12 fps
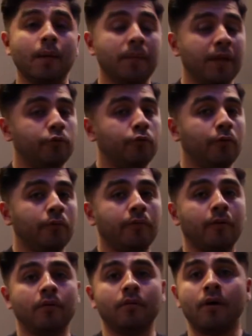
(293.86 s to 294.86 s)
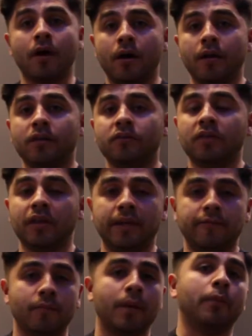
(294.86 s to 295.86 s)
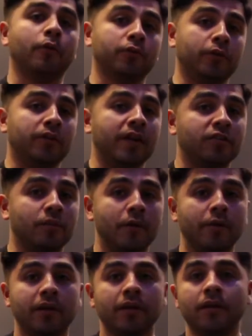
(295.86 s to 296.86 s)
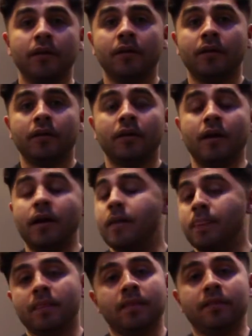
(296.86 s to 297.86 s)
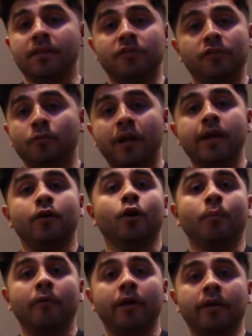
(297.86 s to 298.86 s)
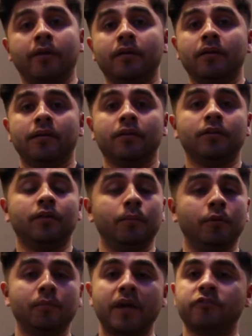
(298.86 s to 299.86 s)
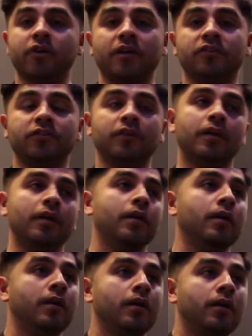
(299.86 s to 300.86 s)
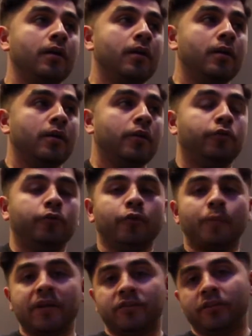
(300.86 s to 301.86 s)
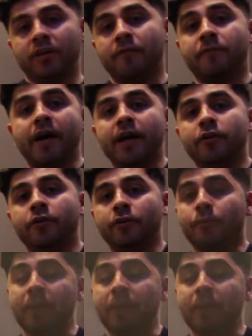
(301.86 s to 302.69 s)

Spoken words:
I'm being truthful, honest, and giving my personal testimony. This is what I incorporated to build my chest. So you're basically gonna find your